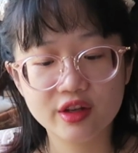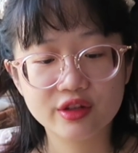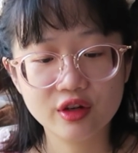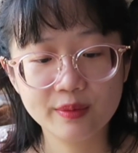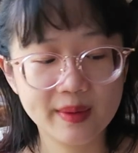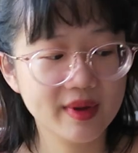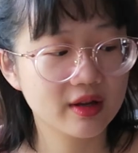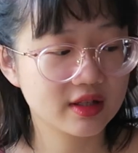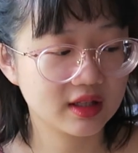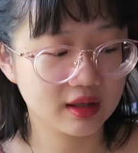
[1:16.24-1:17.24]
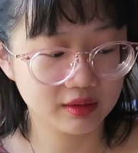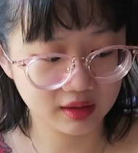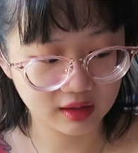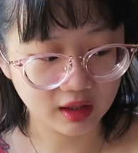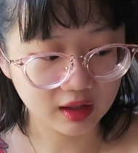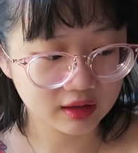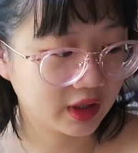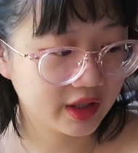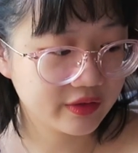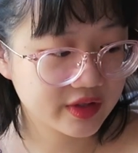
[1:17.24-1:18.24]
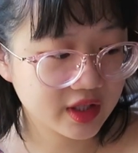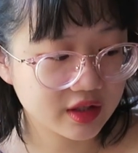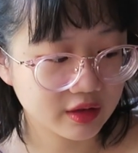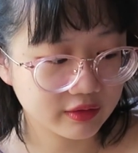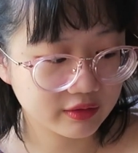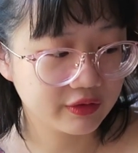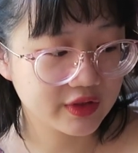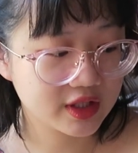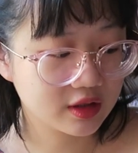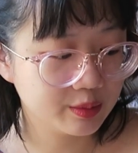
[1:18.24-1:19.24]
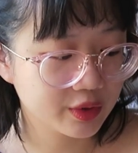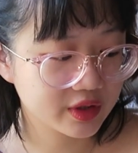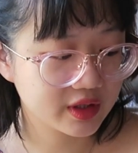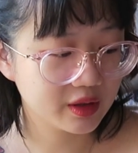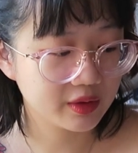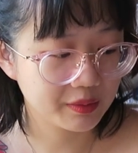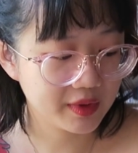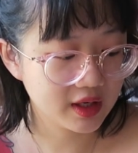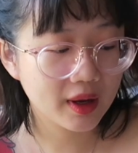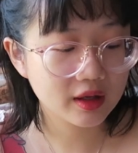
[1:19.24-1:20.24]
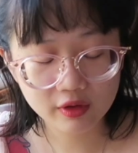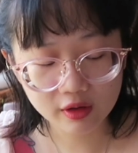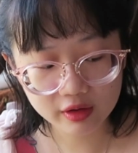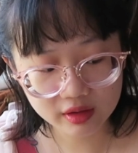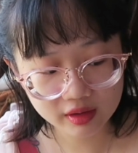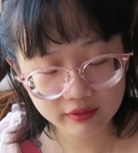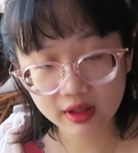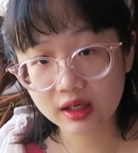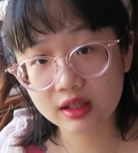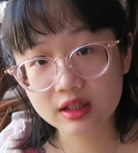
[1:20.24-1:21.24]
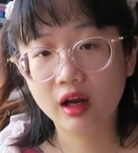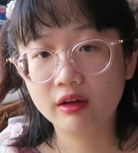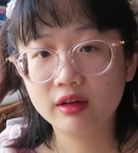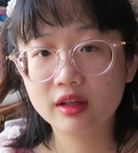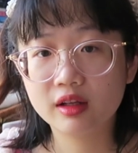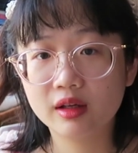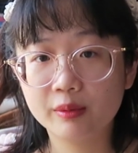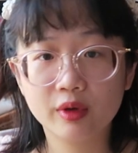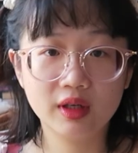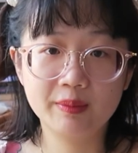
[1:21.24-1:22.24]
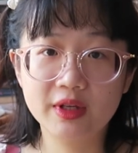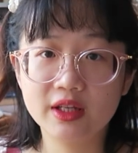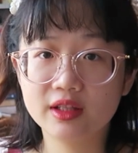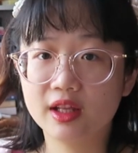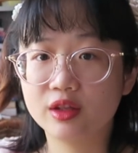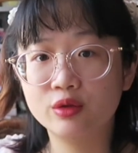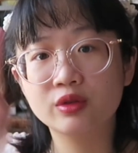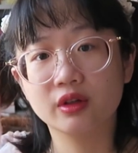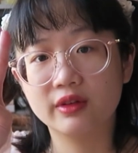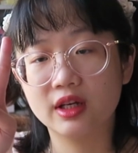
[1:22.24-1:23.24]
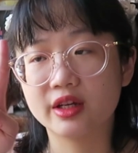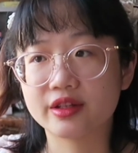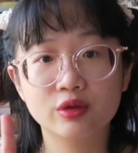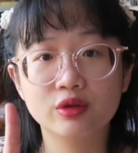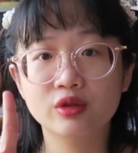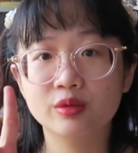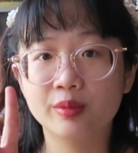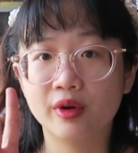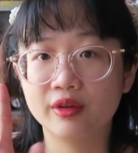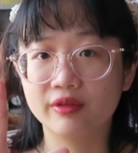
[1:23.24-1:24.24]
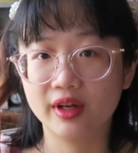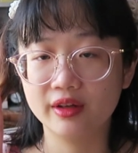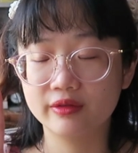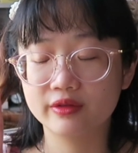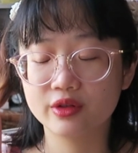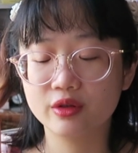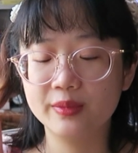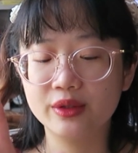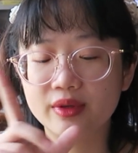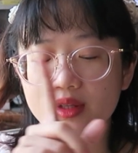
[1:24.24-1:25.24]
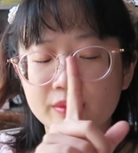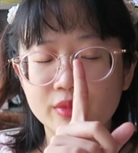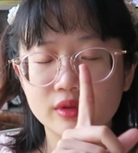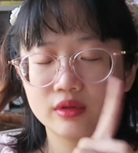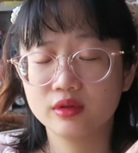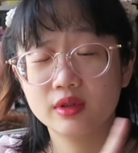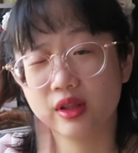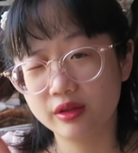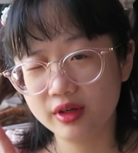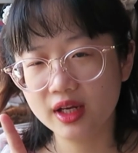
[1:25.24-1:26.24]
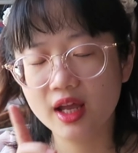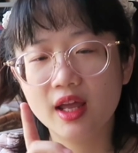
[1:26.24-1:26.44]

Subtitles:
so maybe I'll start with that. I have 6 of the physical books here with me, but for the novellas, I read them on Libby. There are 2 novellas, 2.5, so between book 2 and 3,